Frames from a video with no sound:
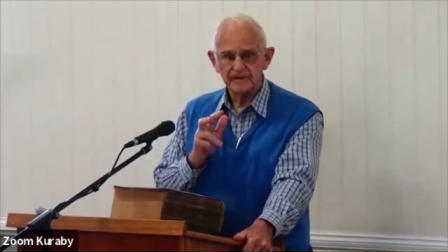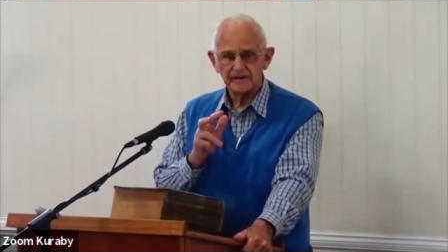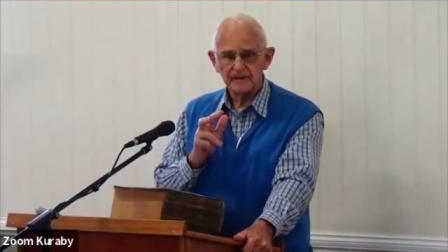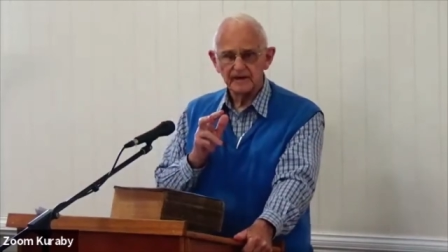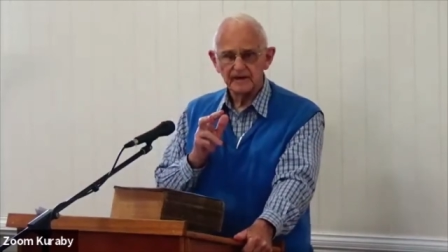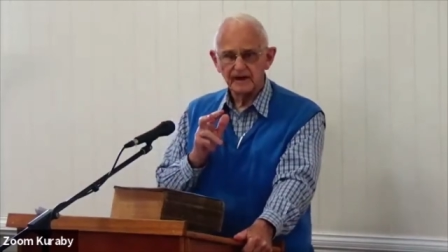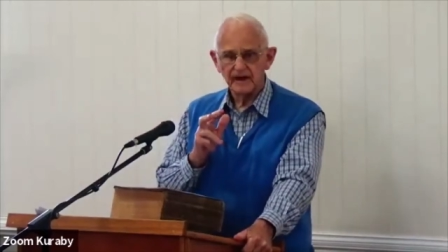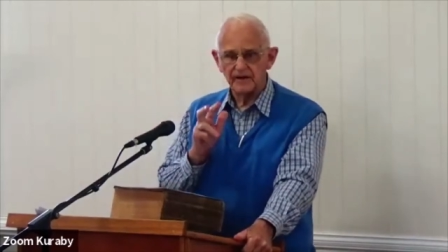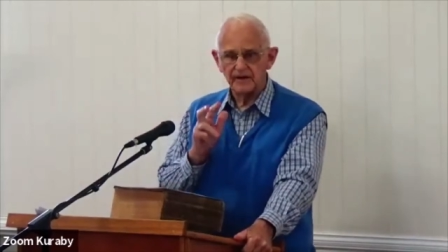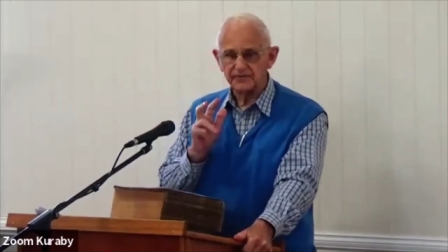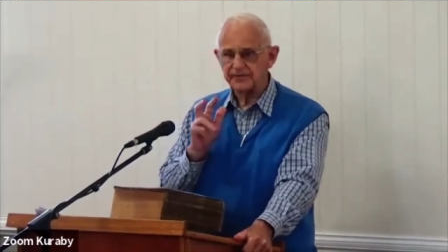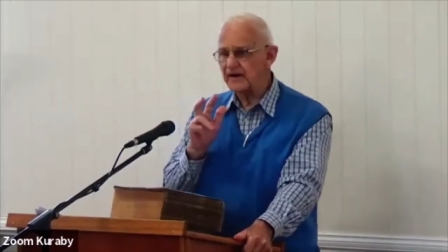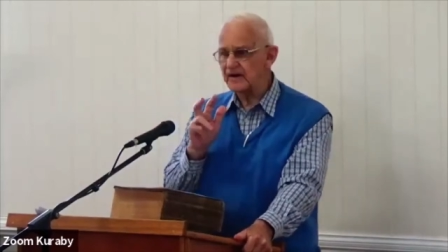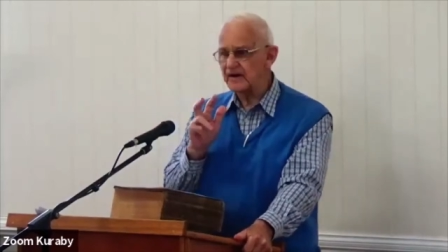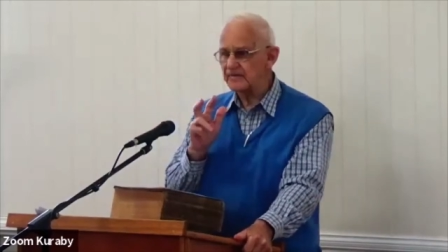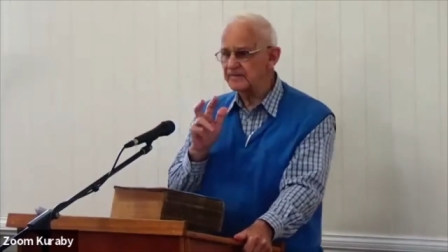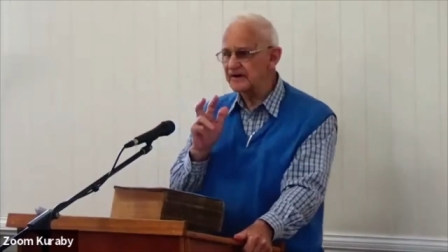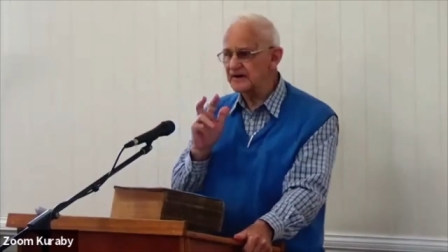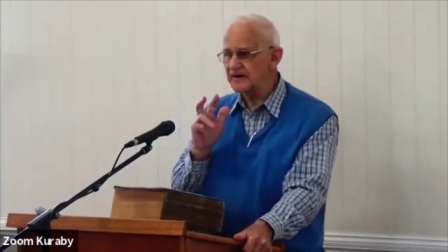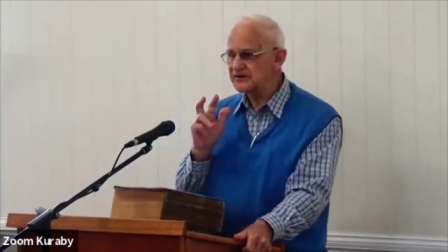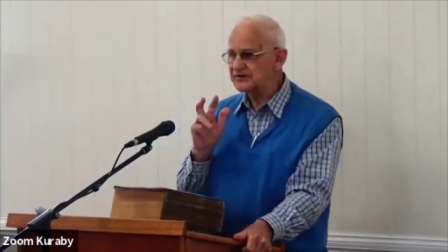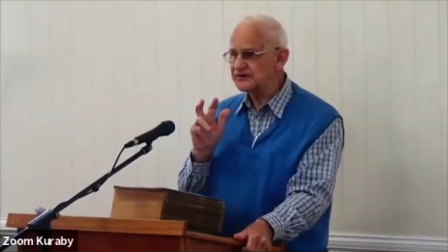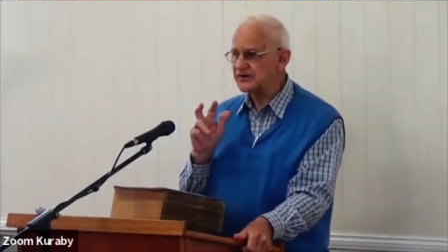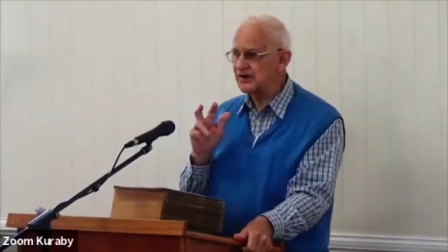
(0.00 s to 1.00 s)

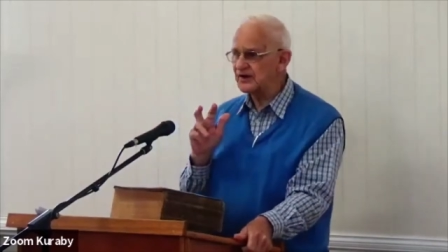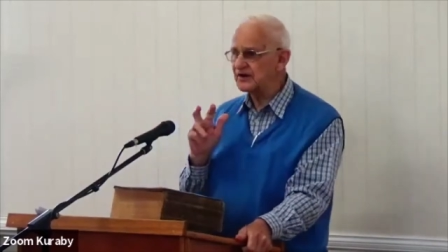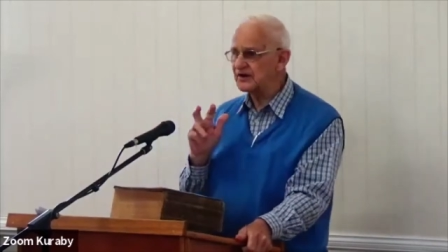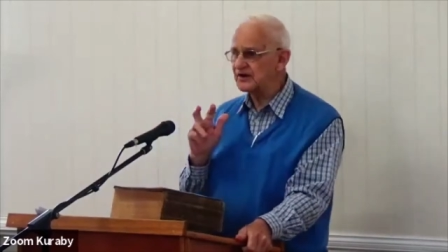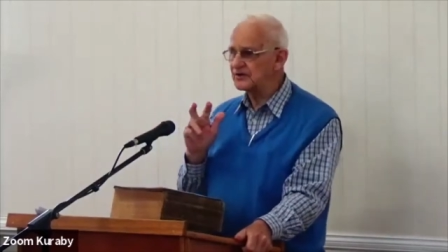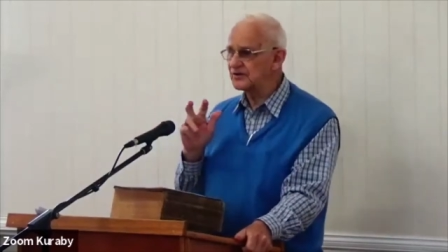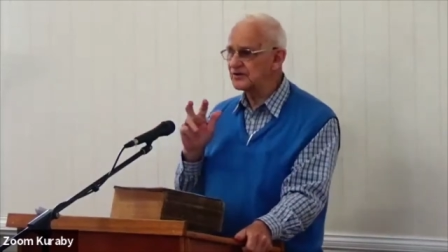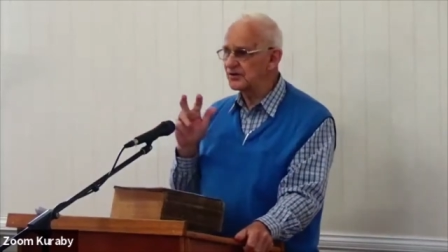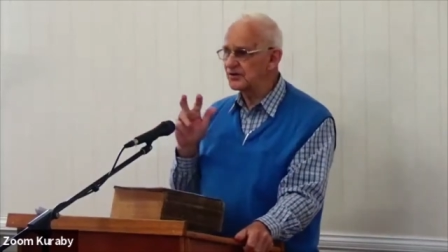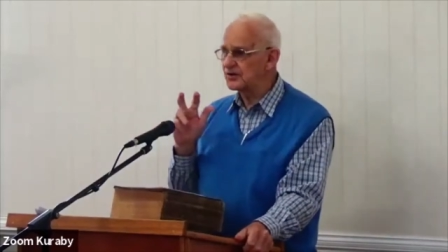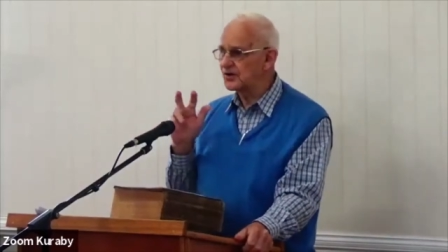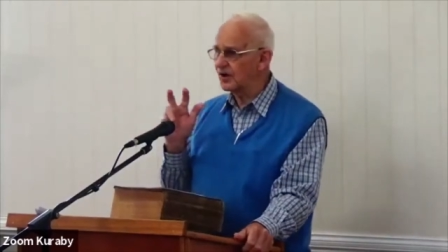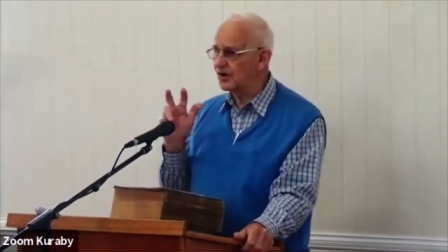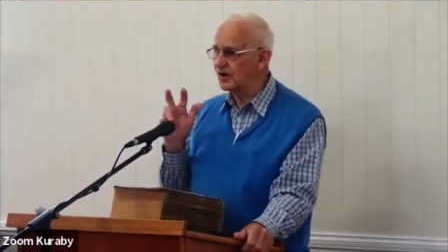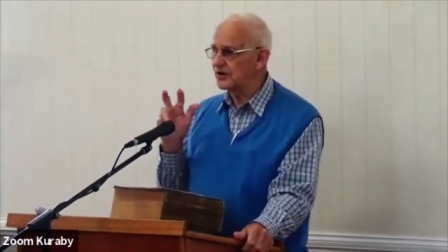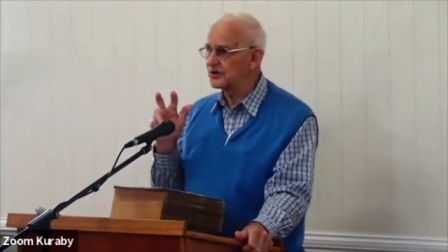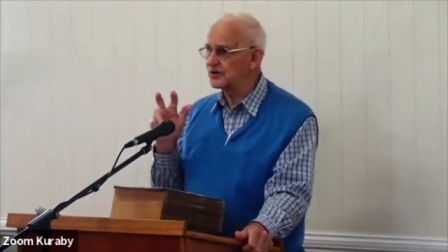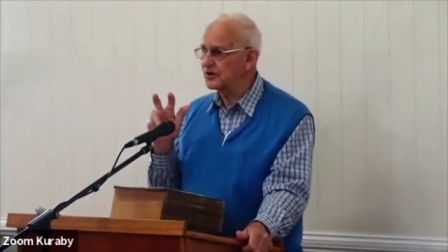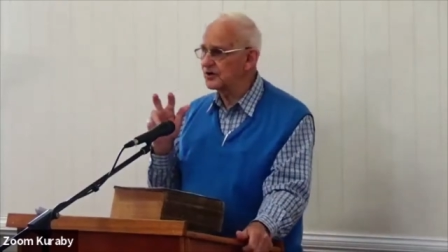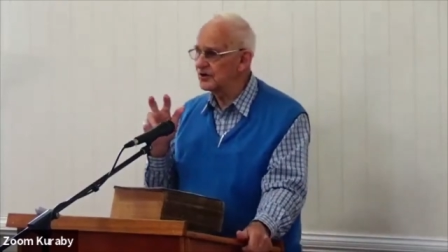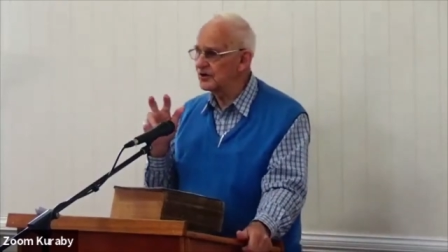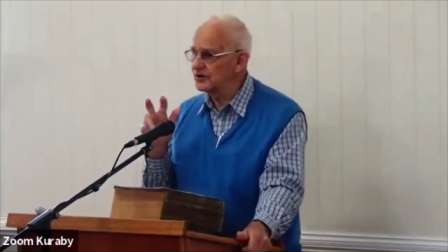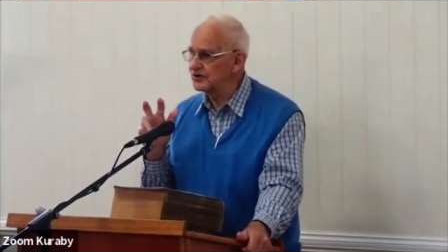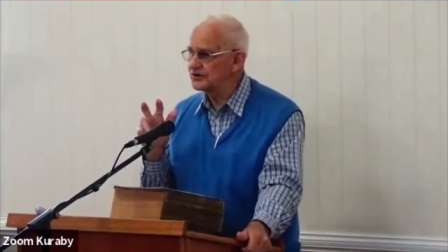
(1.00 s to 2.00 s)
FEBC do not
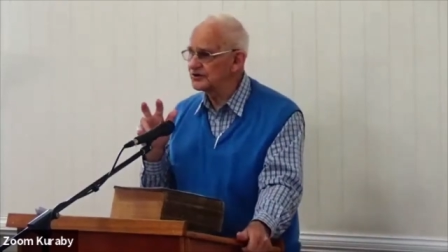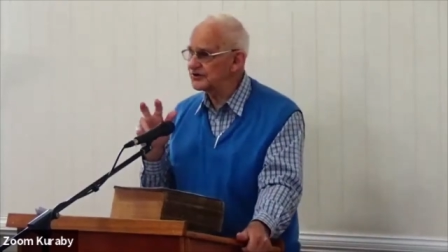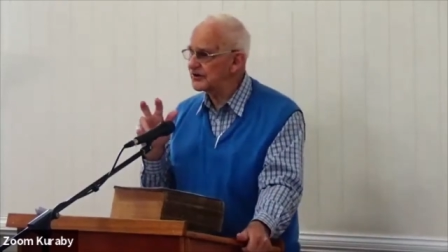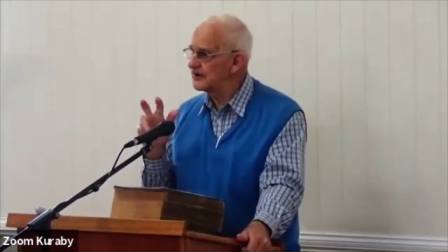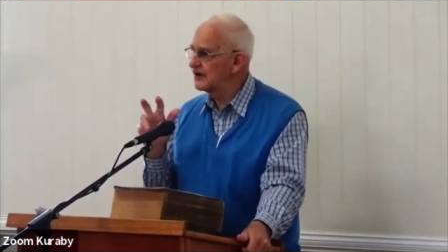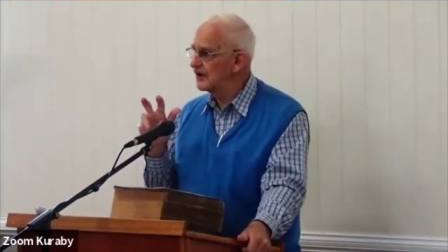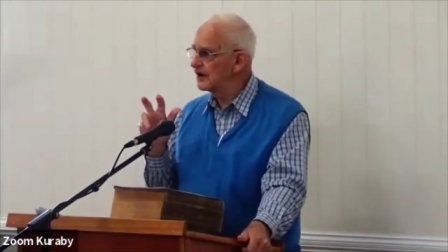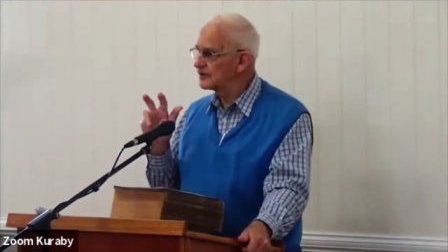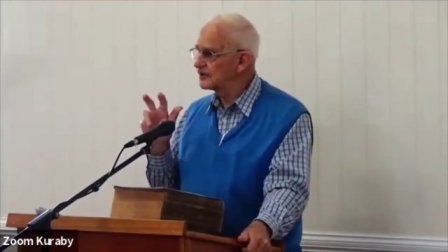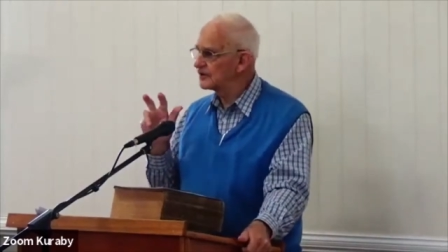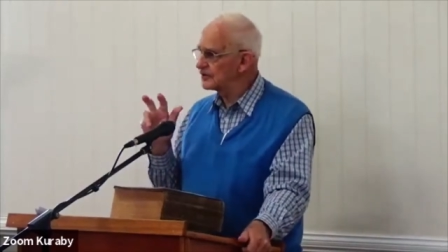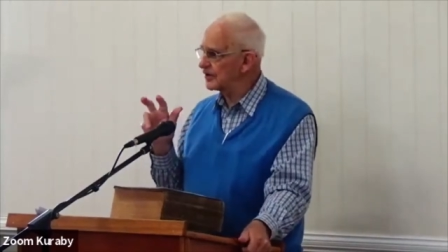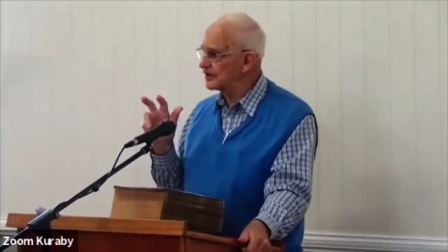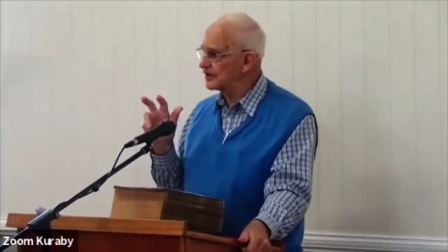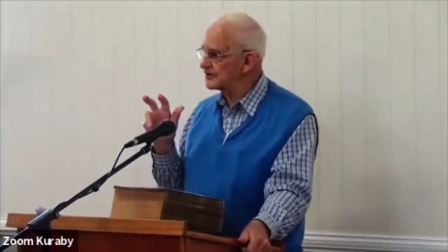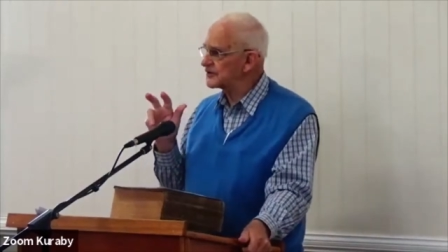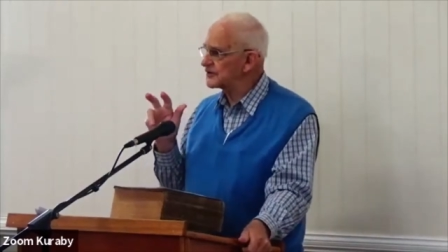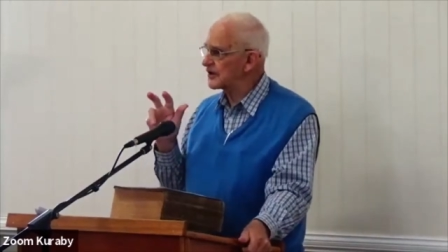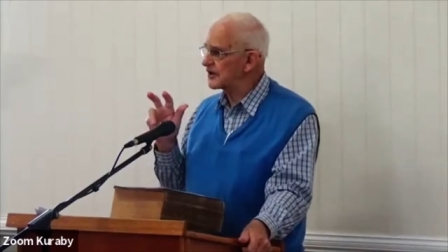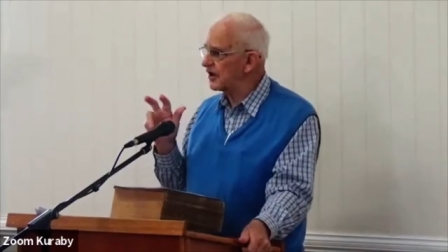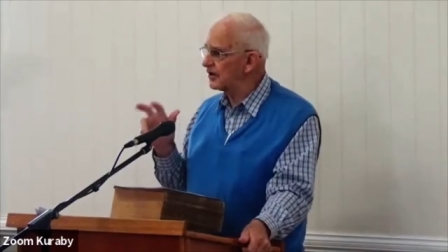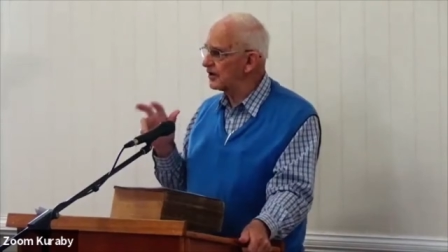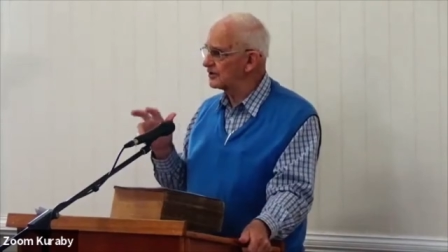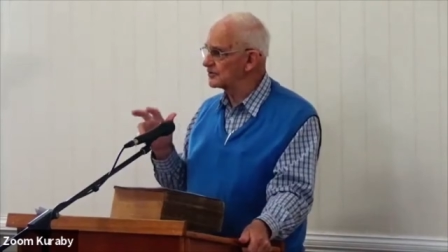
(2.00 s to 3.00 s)
use
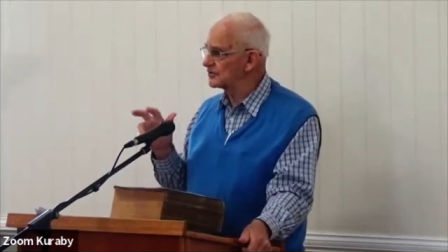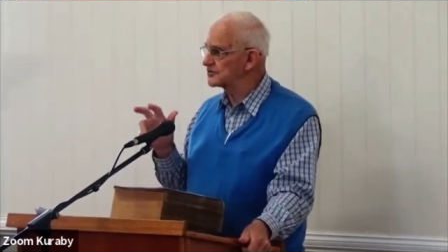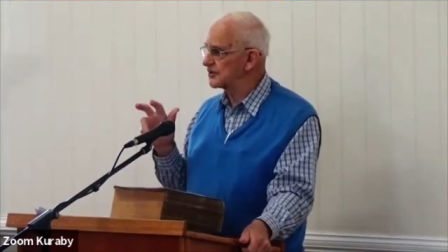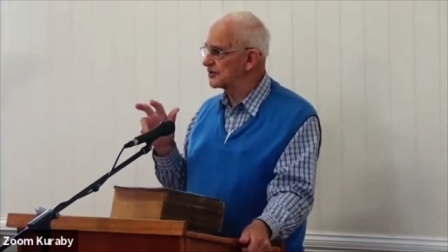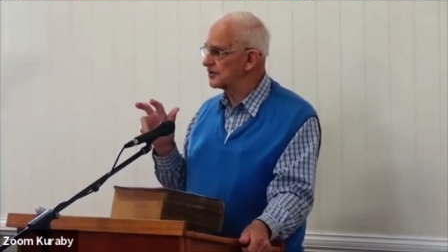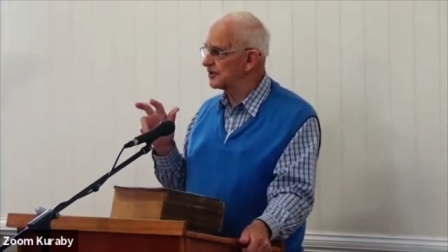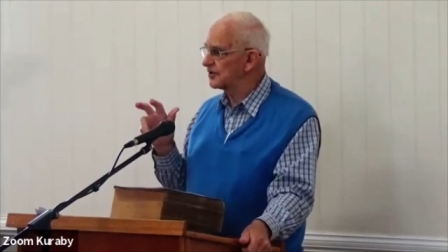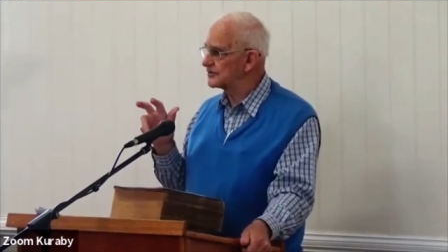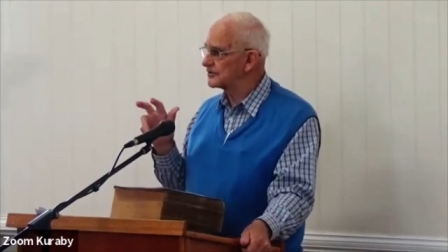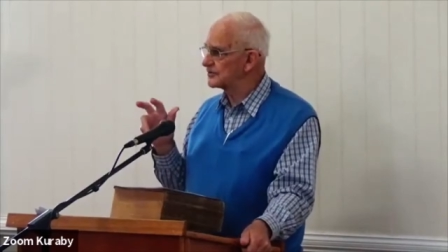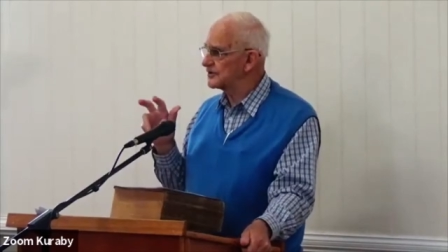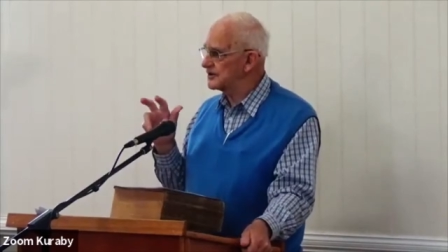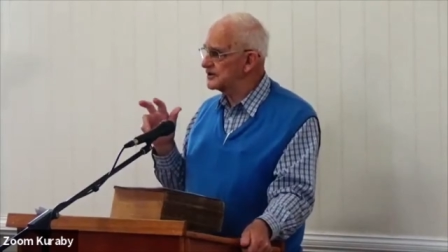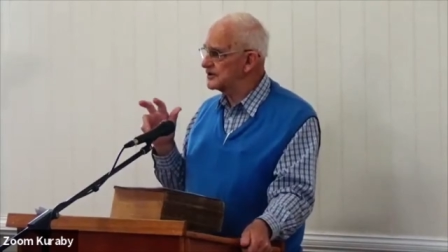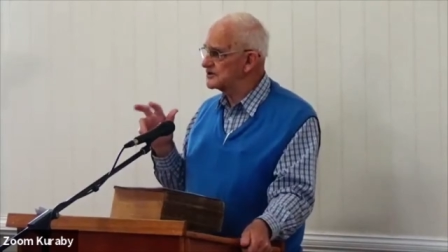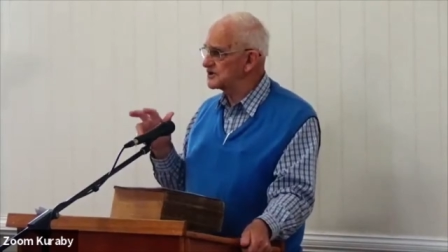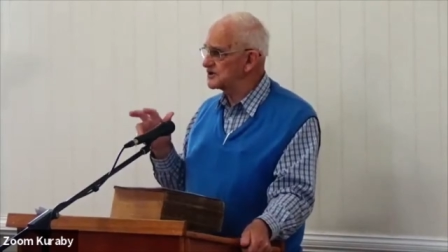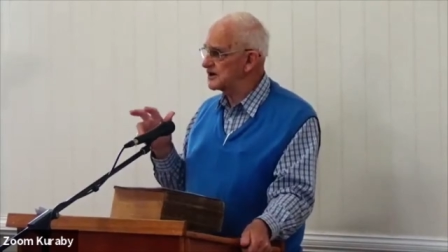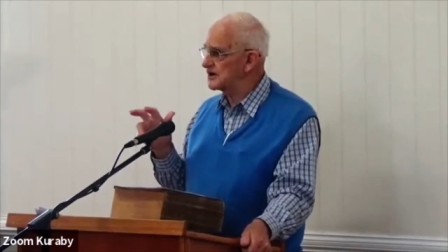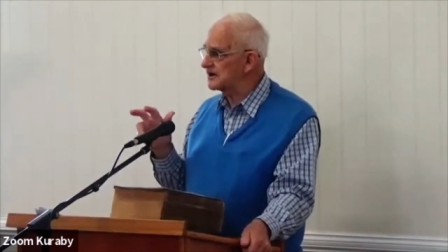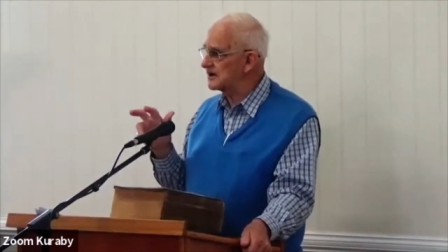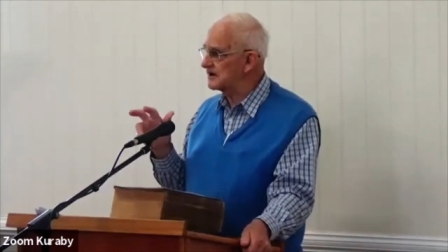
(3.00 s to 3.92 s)
cross-cultural teaching.